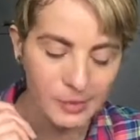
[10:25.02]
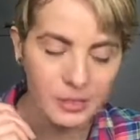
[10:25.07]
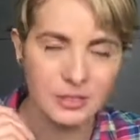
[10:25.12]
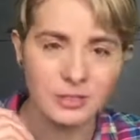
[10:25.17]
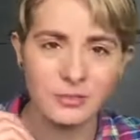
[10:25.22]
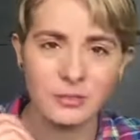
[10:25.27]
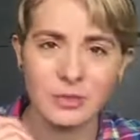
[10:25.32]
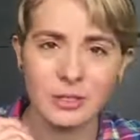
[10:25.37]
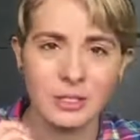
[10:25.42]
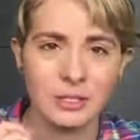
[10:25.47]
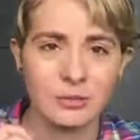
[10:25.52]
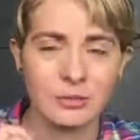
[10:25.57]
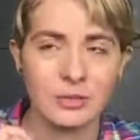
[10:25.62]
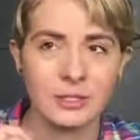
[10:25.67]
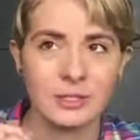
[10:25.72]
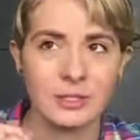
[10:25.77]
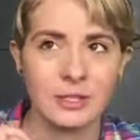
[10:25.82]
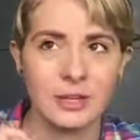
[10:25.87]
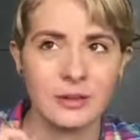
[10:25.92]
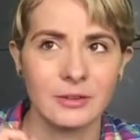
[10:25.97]
but it's really
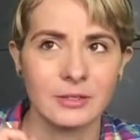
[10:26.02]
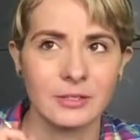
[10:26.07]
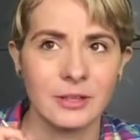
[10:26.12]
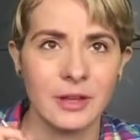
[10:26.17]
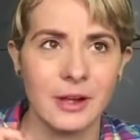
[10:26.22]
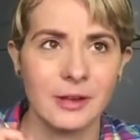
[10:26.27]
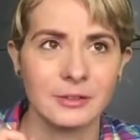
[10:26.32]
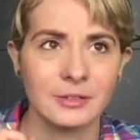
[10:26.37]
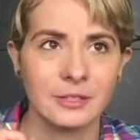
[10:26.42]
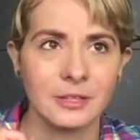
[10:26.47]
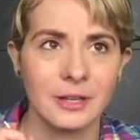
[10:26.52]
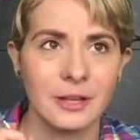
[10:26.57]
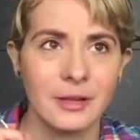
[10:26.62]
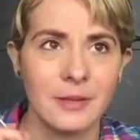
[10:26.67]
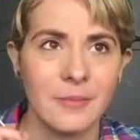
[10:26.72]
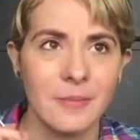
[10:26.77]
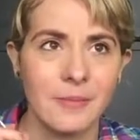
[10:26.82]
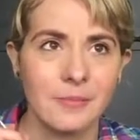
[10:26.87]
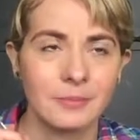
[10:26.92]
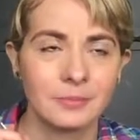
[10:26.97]
noisy outside
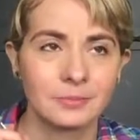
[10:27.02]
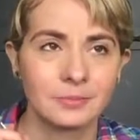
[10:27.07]
today.